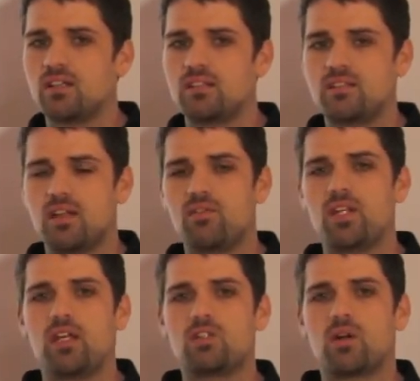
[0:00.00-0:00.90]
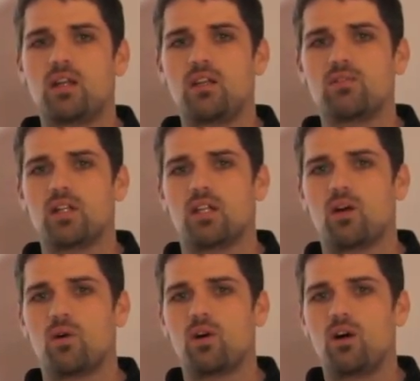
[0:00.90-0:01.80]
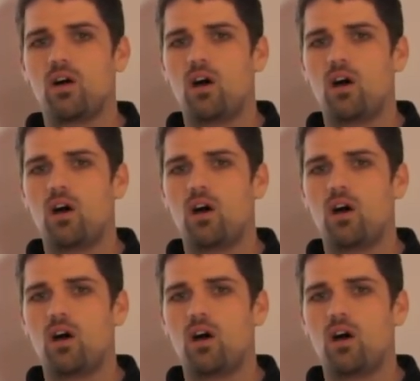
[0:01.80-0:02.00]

7-day training video